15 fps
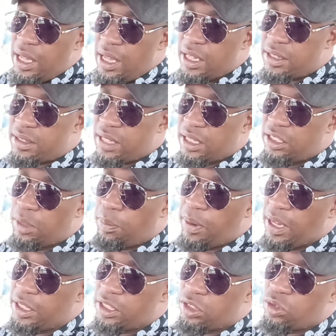It's such a
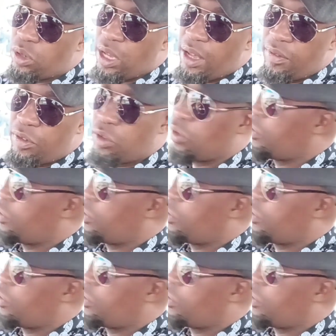pleasure to have you